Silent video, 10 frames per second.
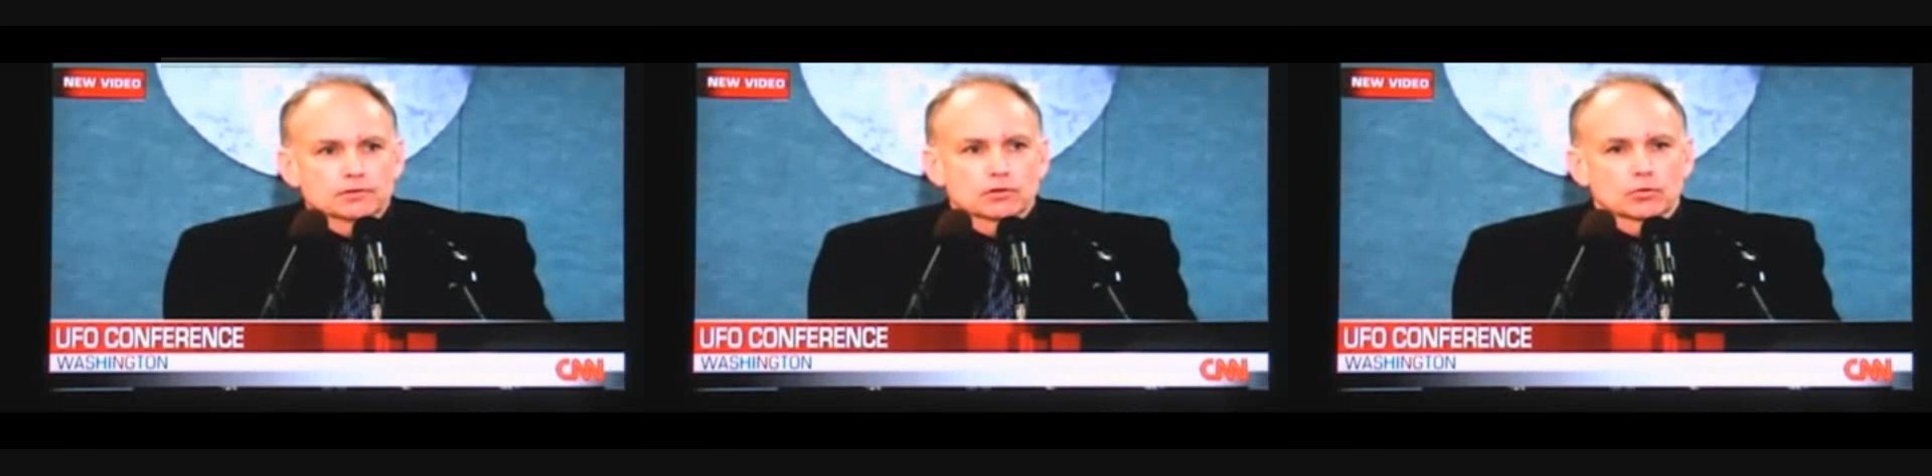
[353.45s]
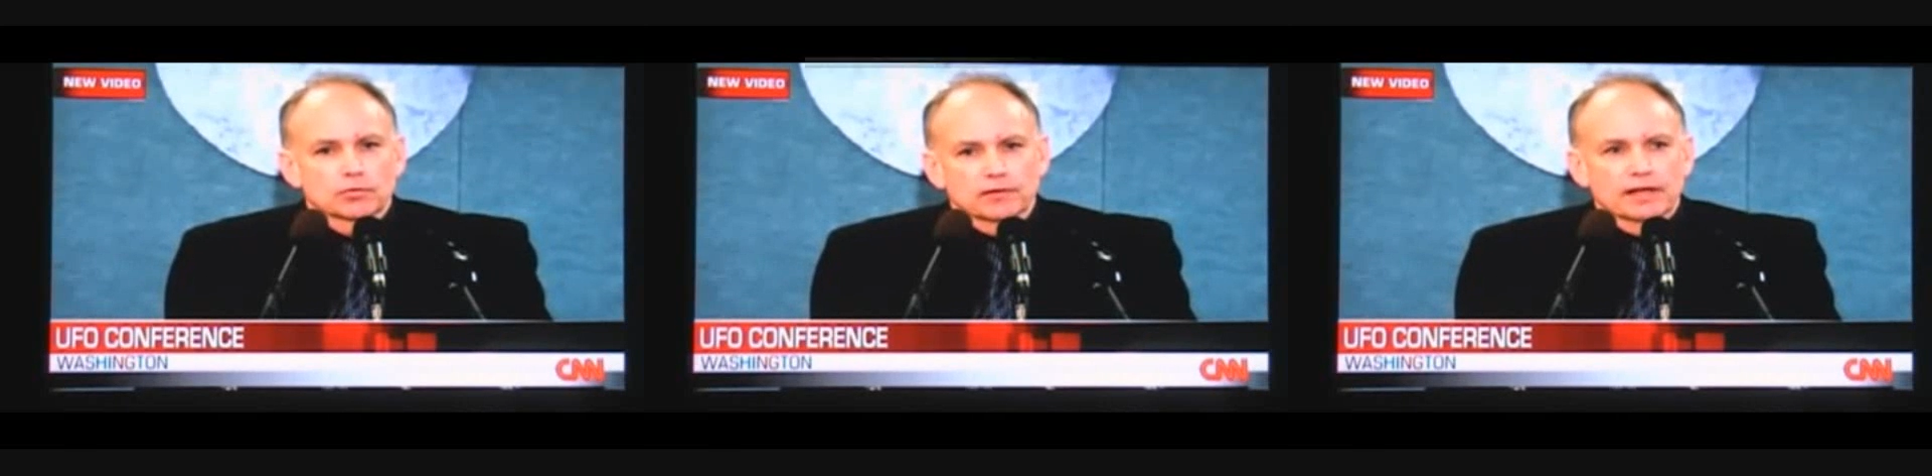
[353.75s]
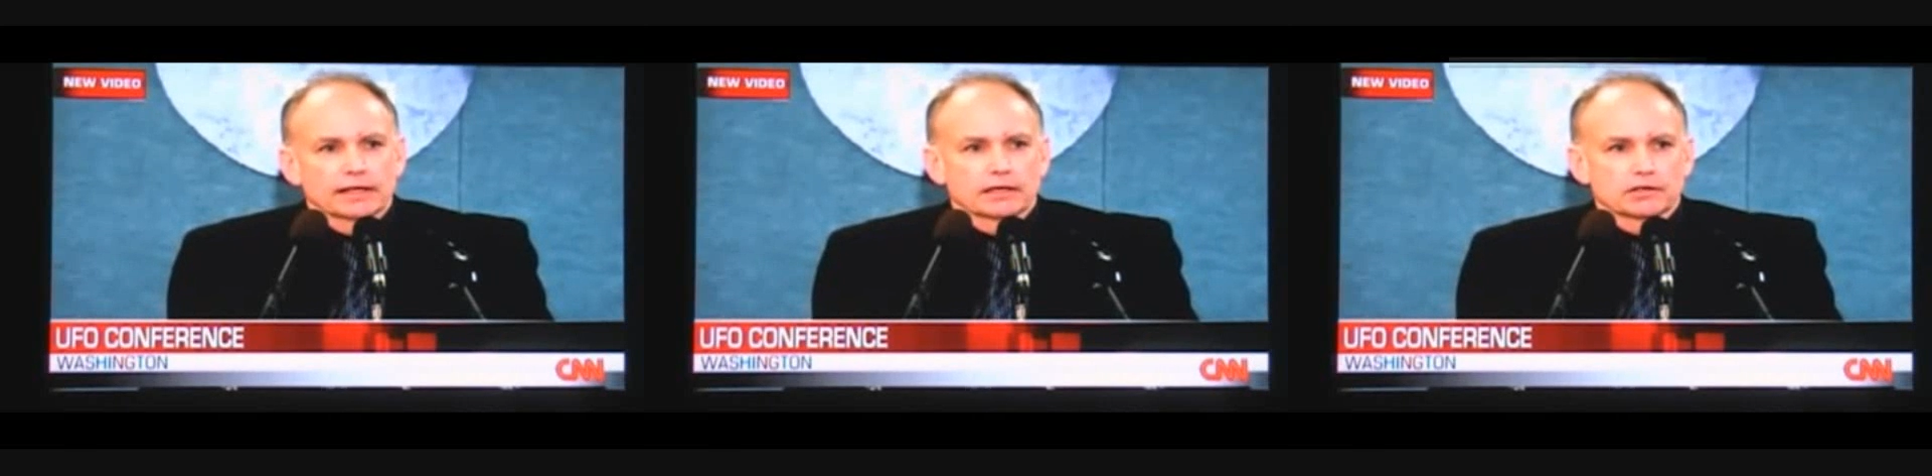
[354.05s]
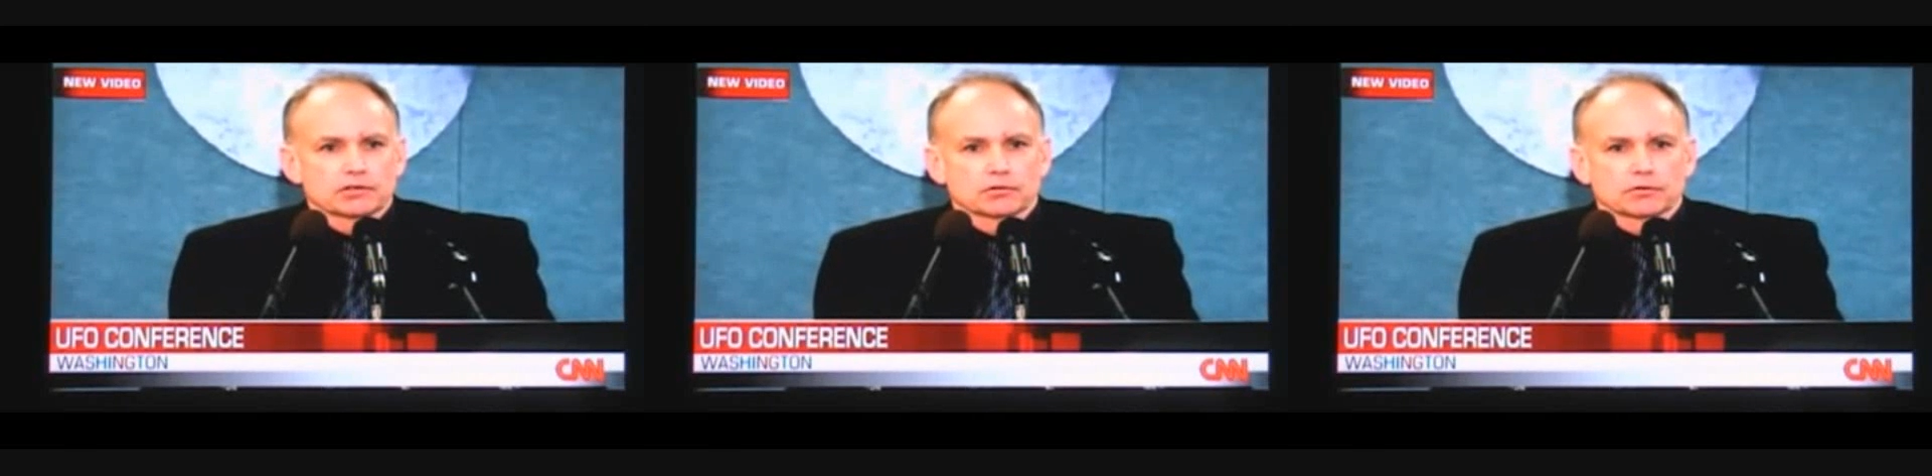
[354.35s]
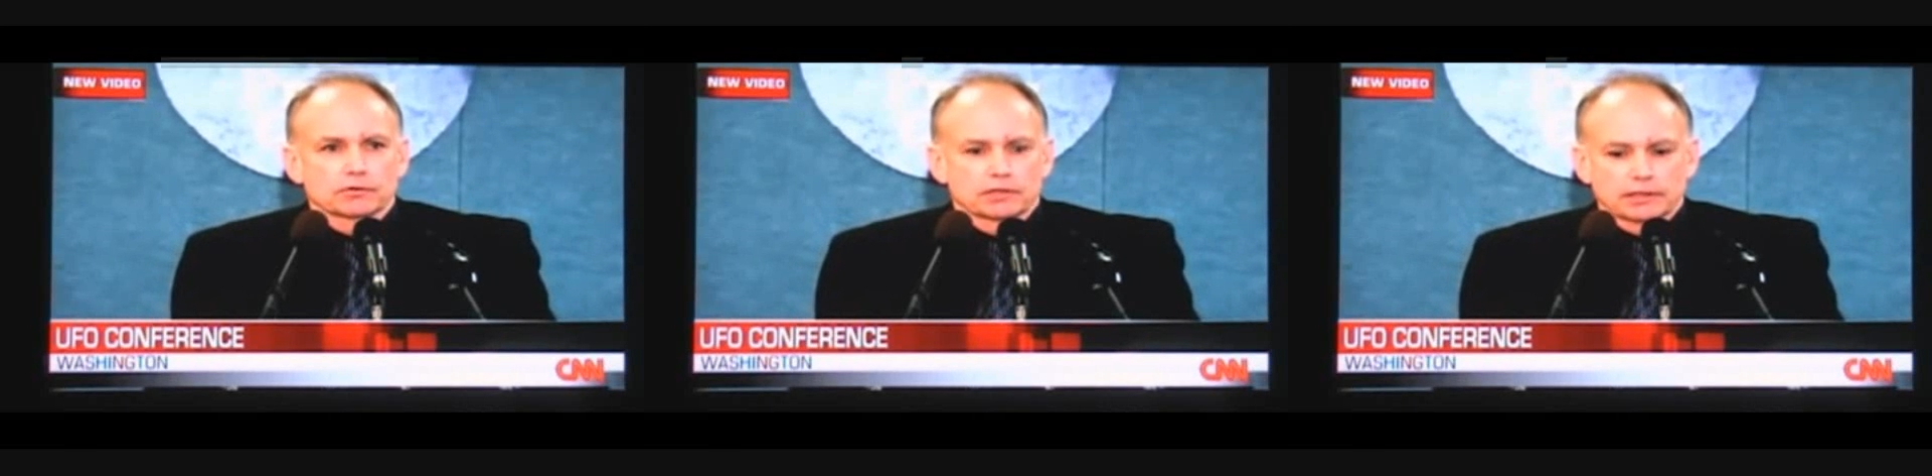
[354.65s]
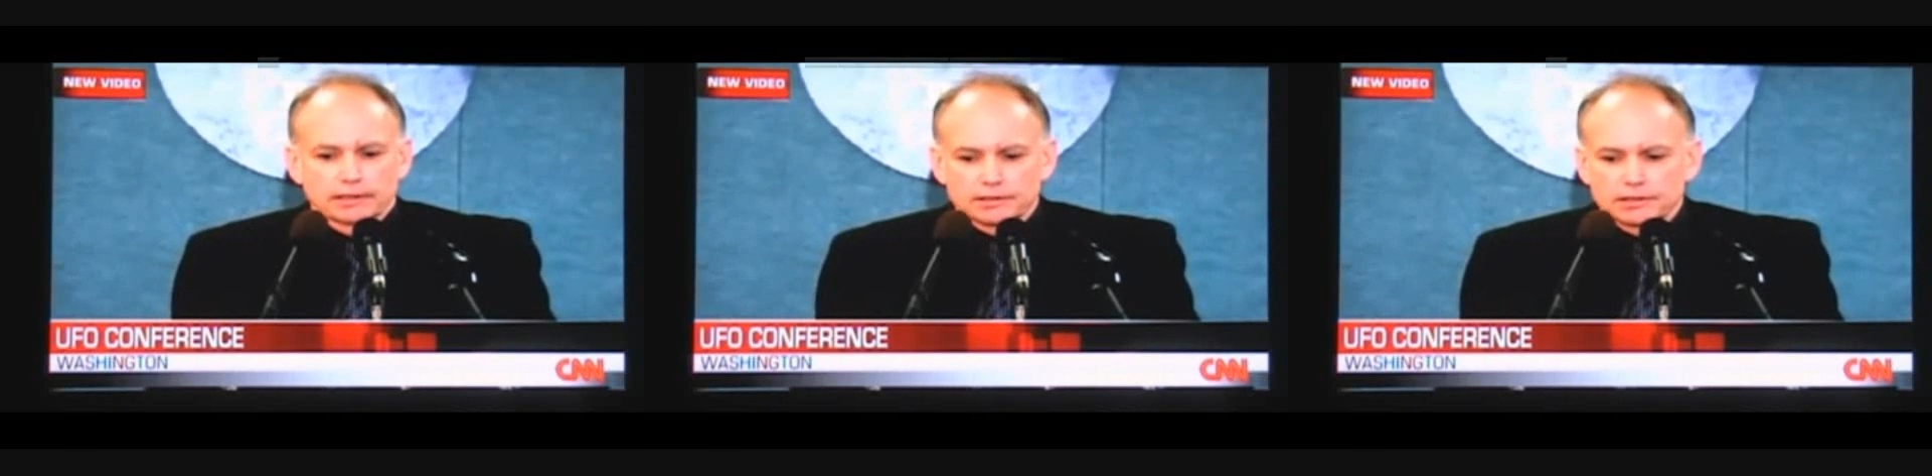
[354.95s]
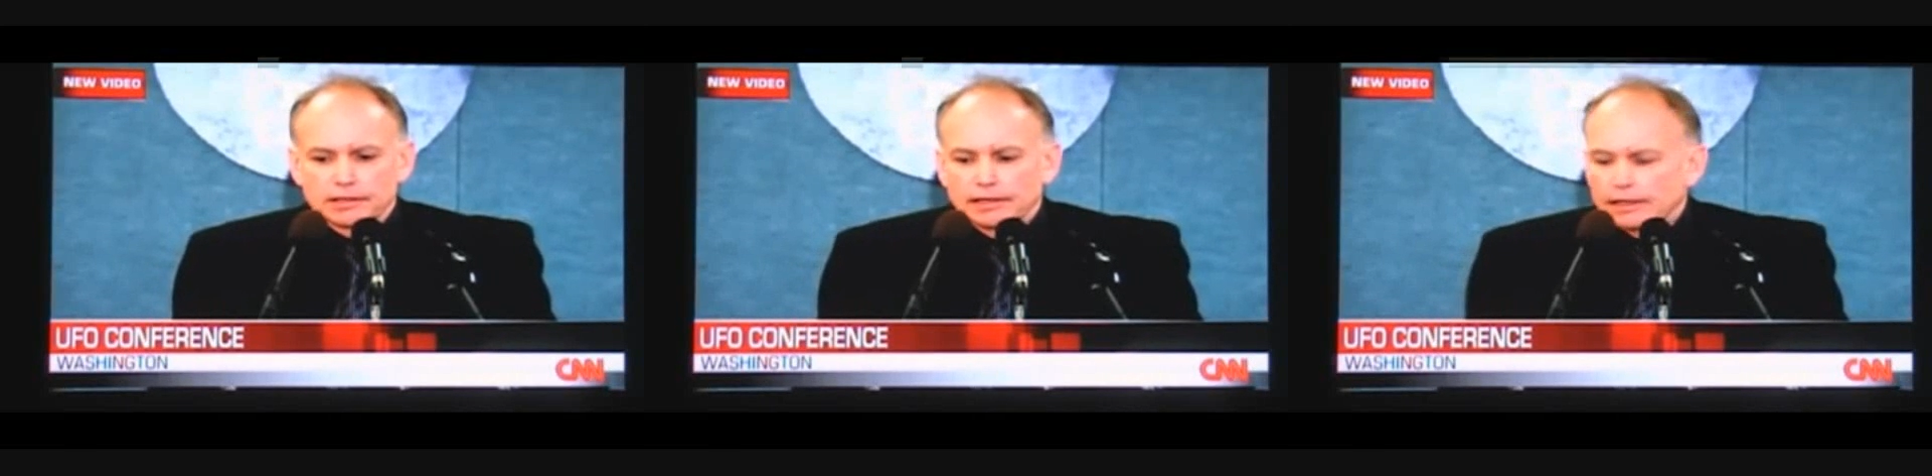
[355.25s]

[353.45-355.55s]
So we're providing an additional 30 days.